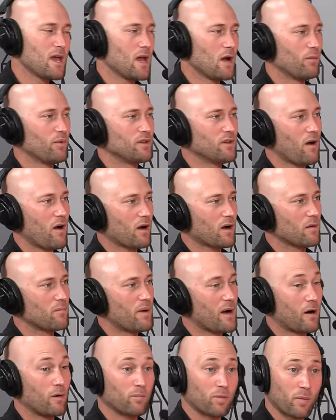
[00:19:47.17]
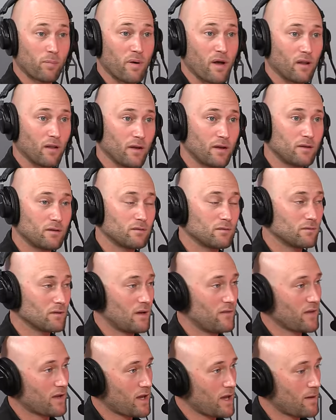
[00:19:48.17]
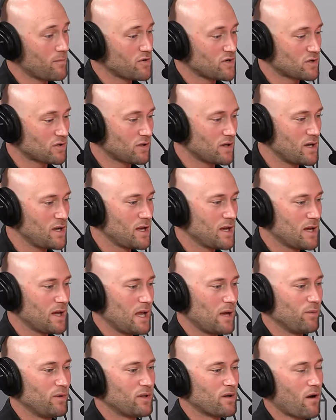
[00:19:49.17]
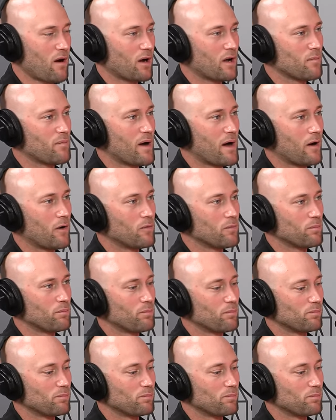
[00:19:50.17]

and we talk about propellant and the chemistry, and we talk about